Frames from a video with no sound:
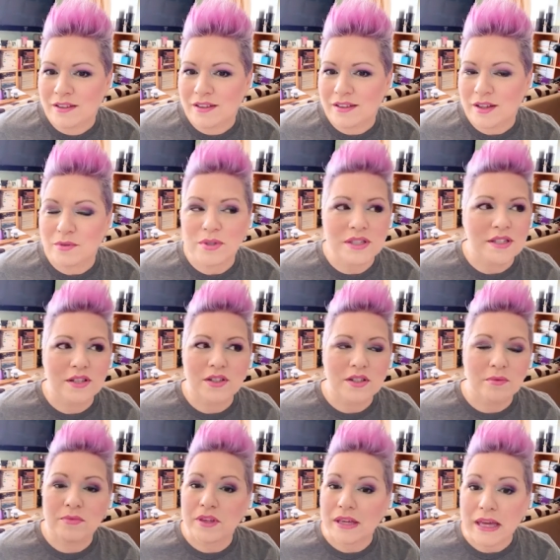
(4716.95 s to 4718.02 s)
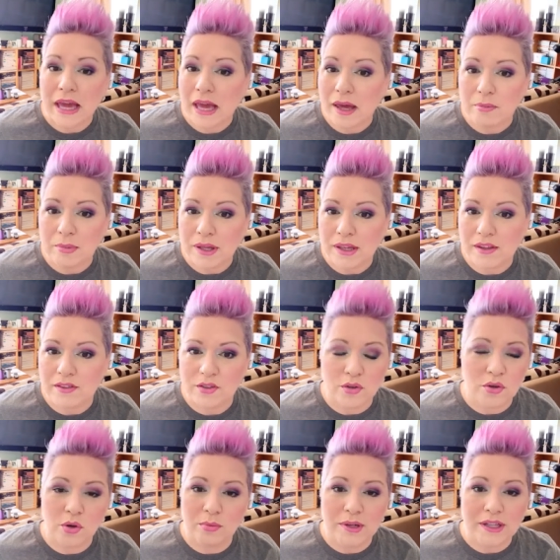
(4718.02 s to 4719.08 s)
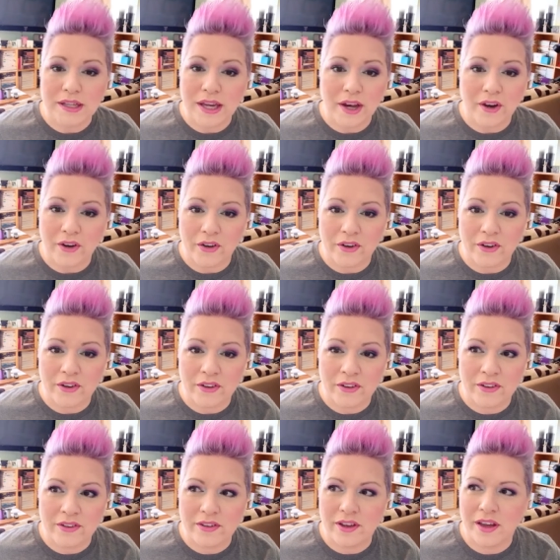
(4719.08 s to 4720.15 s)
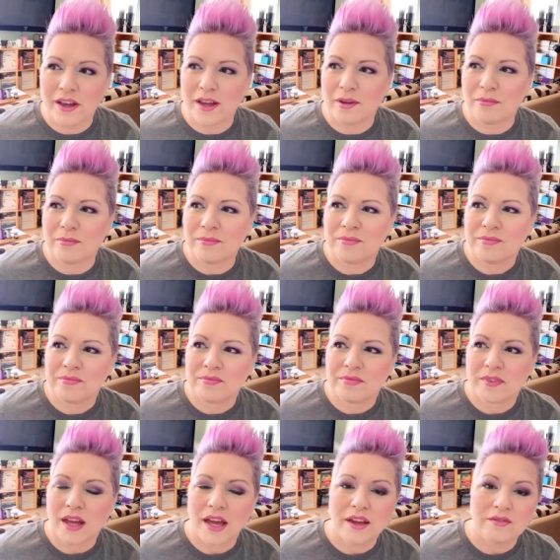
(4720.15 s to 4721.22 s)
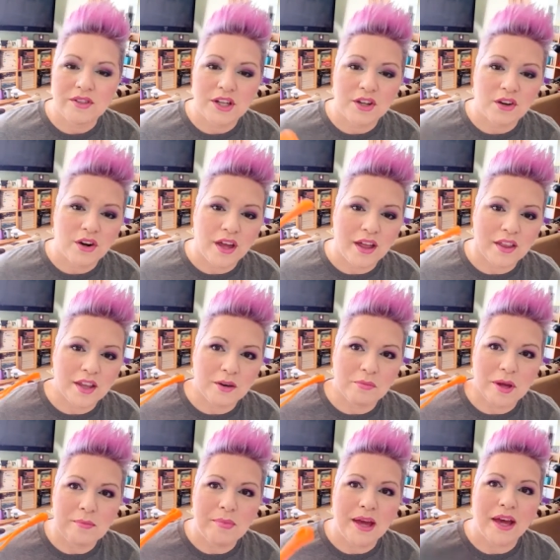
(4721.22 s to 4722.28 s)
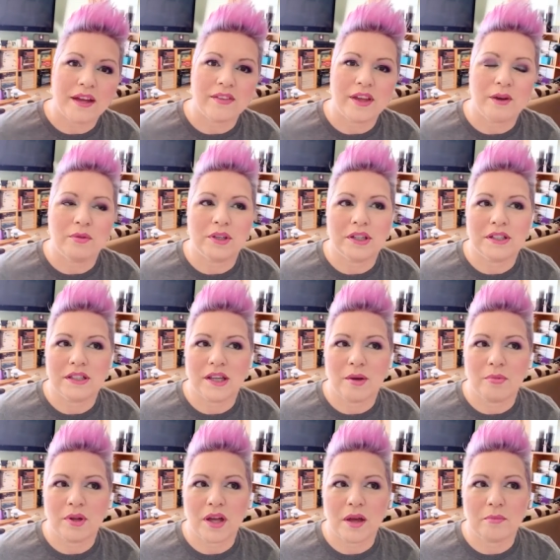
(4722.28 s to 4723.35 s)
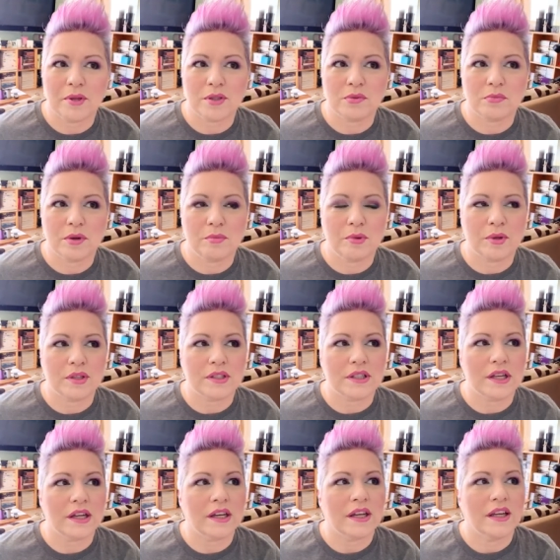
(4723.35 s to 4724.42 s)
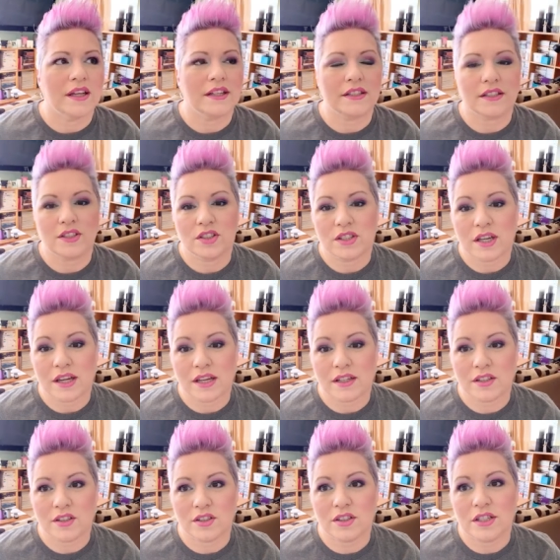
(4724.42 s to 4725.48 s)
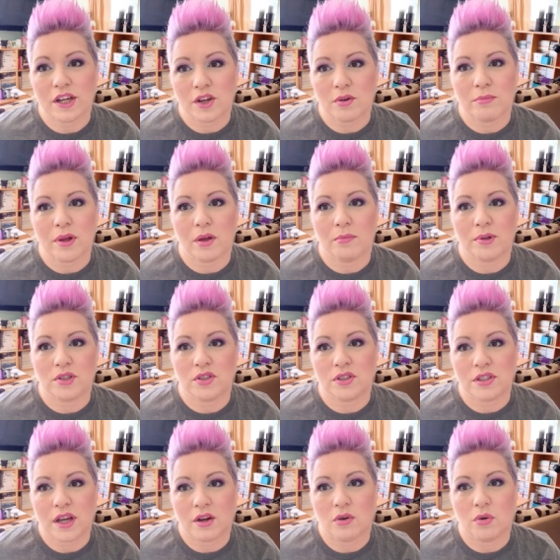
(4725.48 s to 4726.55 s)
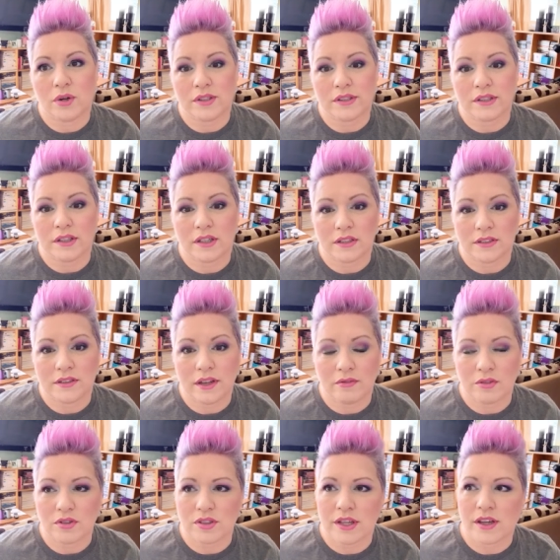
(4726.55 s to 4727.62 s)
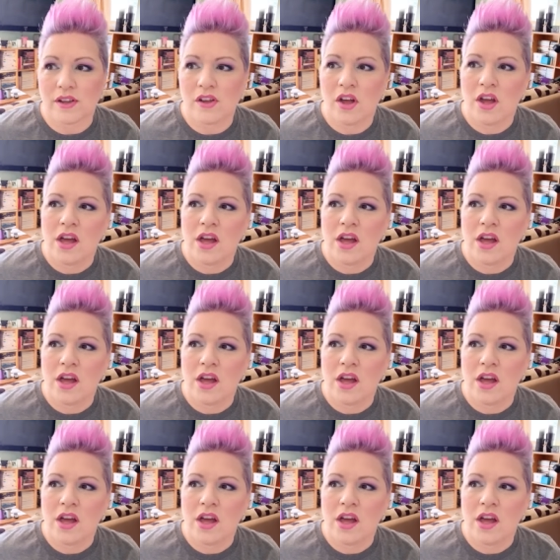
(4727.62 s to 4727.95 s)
It was still something happy. So nobody cared. Um, I have Tinker Hell on my back. That one gets a couple comments when people can see it because she's got it's Bell, but she's got horns and a devil's tail.